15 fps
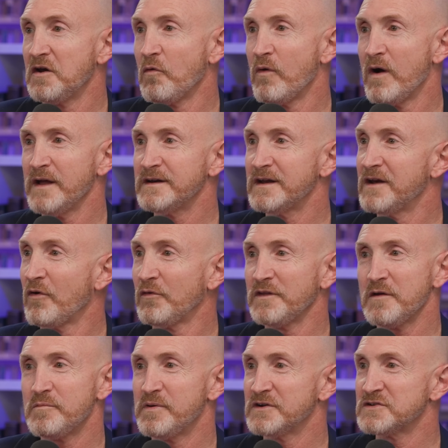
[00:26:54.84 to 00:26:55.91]
know what? It
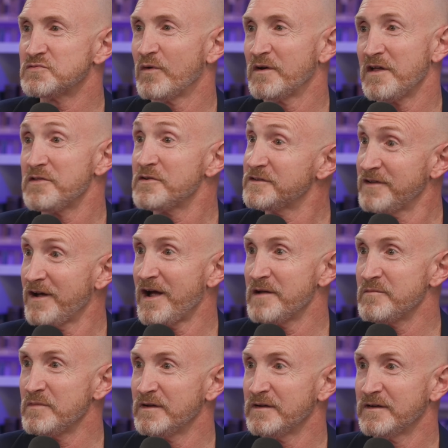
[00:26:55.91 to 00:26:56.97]
only appears one other
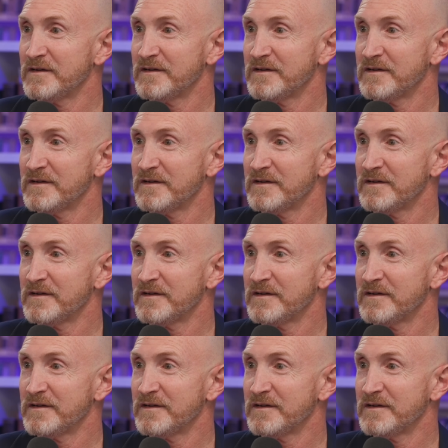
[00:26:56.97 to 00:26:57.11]
time,